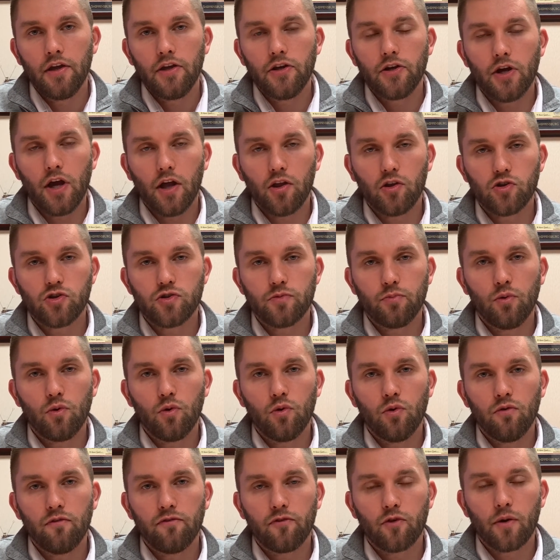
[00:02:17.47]
you're
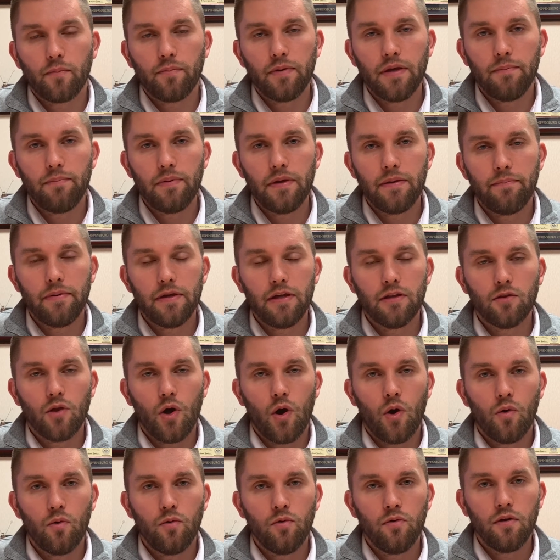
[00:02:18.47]
eligible for a PPP
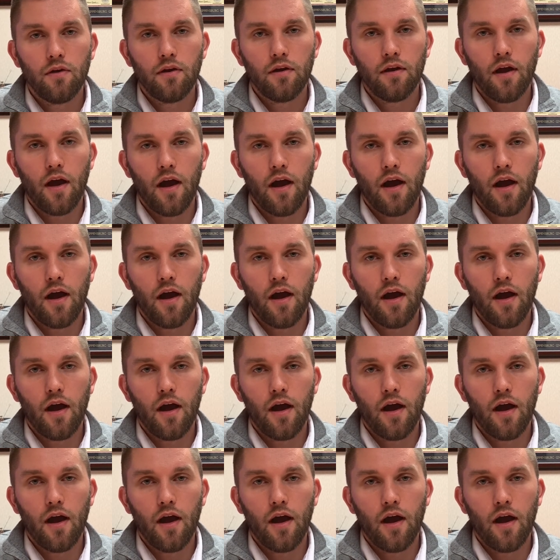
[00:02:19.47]
loan